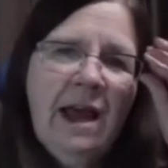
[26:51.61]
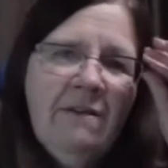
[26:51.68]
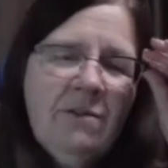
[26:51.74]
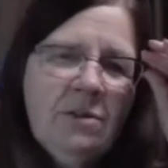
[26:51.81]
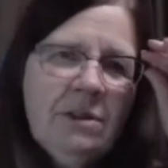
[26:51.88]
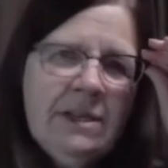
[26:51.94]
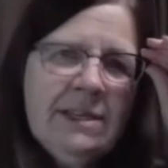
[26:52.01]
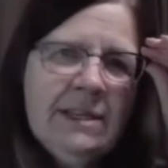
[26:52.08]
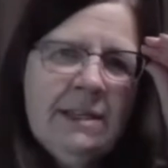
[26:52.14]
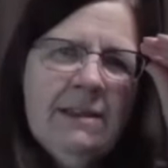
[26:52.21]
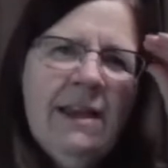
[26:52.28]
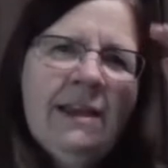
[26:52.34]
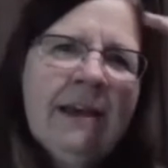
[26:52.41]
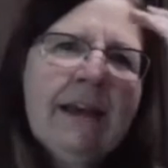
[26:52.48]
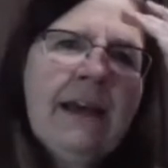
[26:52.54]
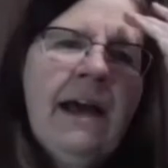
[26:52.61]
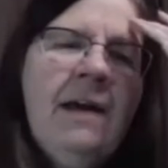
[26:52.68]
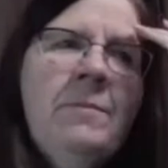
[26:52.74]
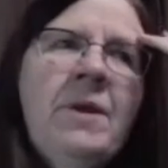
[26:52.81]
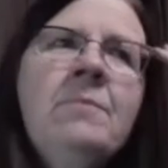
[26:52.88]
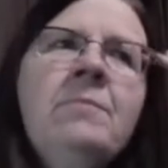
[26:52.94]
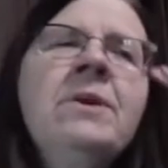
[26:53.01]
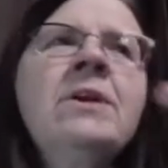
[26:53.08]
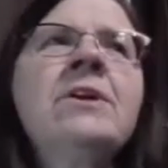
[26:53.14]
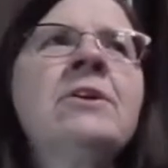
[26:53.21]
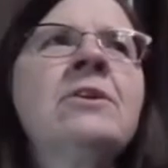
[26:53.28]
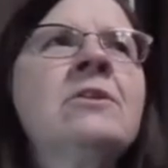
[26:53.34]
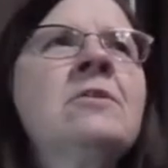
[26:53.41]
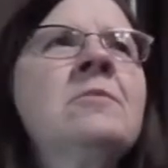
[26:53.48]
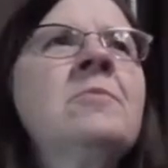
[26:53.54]
I've only done like a comment
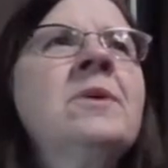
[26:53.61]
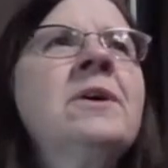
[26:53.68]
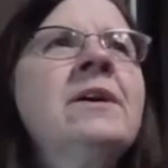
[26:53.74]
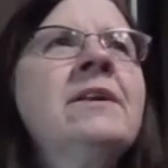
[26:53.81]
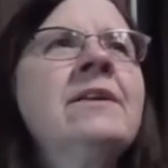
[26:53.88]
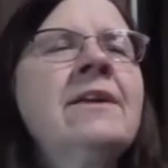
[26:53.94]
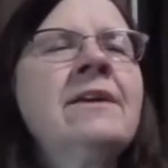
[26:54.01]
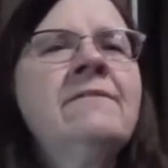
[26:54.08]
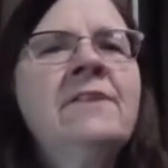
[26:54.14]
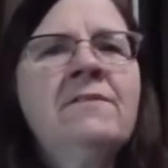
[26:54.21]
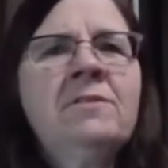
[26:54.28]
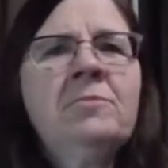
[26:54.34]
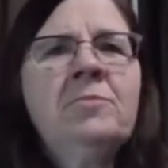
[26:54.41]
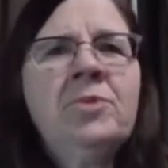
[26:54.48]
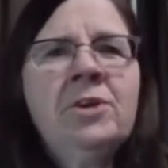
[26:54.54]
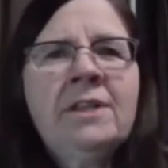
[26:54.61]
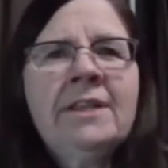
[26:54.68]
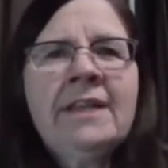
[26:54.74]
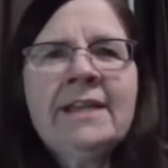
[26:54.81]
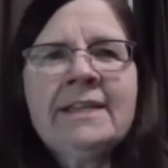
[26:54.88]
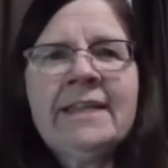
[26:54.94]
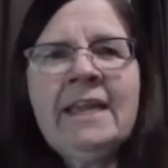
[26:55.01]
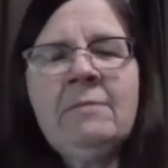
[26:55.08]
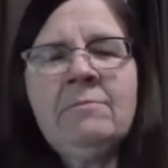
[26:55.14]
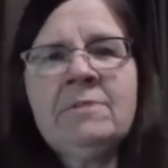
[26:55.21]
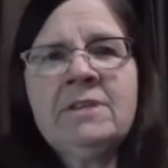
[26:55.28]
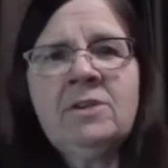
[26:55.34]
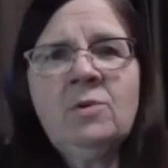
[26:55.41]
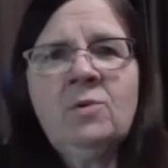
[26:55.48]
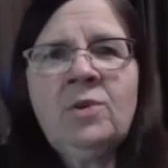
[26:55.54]
picker, but I've never put like
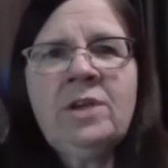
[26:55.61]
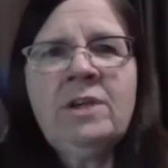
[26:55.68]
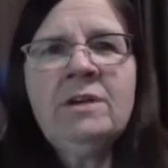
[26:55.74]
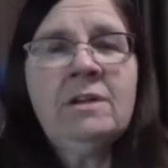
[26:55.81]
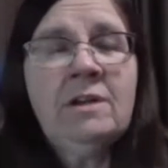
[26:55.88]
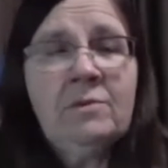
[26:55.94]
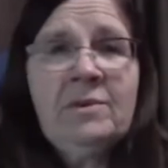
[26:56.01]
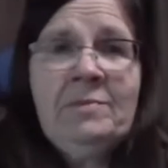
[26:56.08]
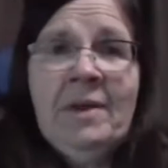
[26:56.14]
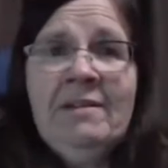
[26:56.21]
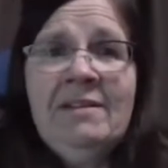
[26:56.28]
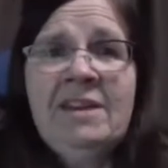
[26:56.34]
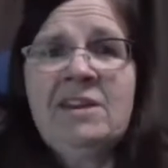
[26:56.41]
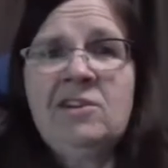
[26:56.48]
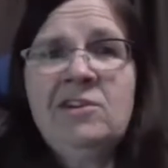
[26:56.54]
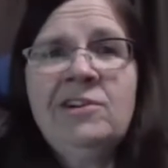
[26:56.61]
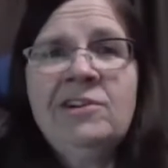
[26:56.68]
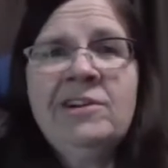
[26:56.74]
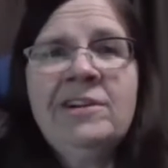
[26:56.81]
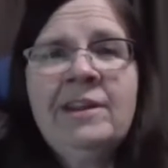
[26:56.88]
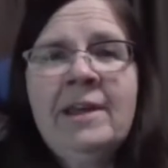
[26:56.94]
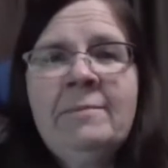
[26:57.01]
names in a wheel. We probably could.